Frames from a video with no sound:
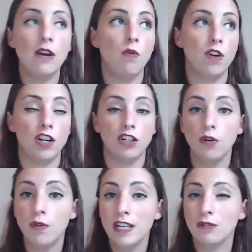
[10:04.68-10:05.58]
or your
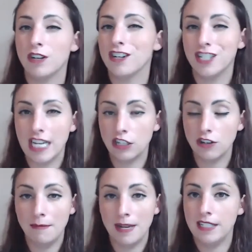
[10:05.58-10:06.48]
toys or your
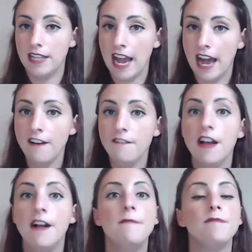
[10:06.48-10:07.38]
sensory bins have
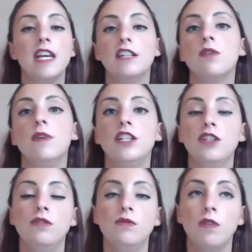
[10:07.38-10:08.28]
is going
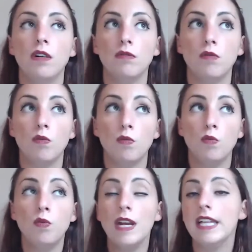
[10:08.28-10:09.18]
to
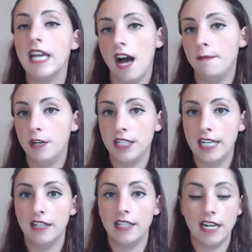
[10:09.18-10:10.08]
really up your
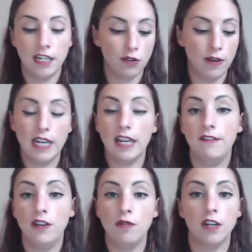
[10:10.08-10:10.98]
sales, and it's going to give
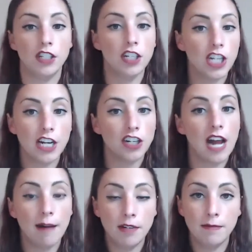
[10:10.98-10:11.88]
you a search engine
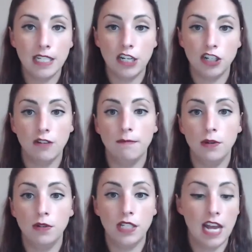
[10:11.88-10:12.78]
optimization
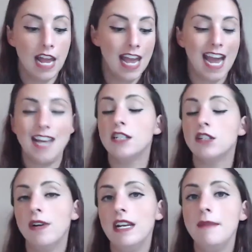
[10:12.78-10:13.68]
boost, and it's
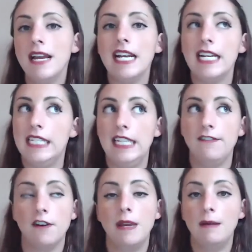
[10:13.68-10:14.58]
going to make it easy
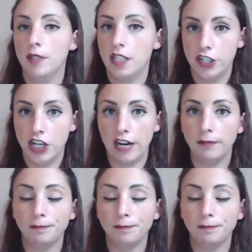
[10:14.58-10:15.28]
for people to share.